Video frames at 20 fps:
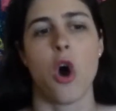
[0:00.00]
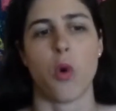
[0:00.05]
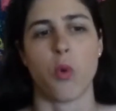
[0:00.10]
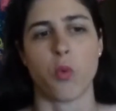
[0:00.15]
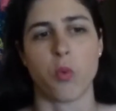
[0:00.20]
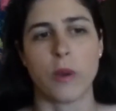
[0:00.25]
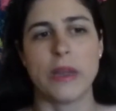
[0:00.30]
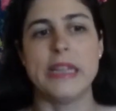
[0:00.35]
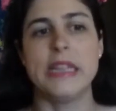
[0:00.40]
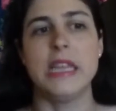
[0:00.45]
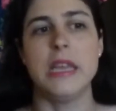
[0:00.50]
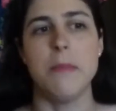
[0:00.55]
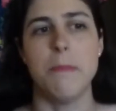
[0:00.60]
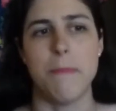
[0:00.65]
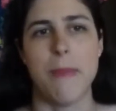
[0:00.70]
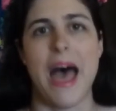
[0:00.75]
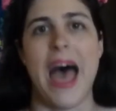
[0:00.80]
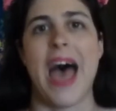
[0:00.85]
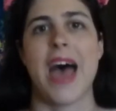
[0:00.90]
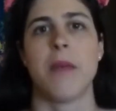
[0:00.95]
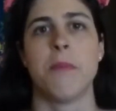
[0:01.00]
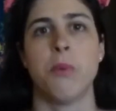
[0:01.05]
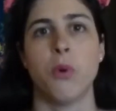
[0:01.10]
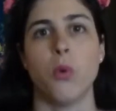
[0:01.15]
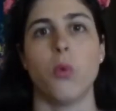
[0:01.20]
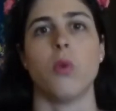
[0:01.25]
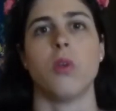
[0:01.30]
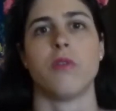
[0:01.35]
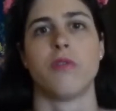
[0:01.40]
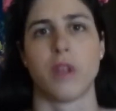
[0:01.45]
a really bad
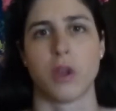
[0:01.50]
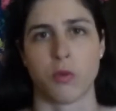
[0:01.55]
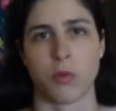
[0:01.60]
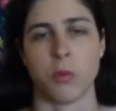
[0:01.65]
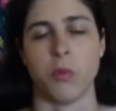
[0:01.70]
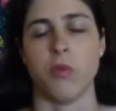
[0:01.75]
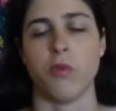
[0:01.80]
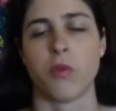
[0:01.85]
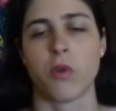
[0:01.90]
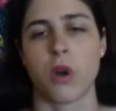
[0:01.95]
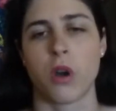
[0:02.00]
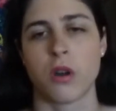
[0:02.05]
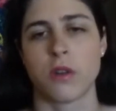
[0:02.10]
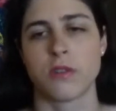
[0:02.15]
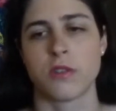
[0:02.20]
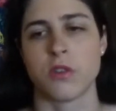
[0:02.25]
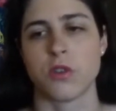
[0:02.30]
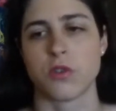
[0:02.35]
pool of, like, removal cards,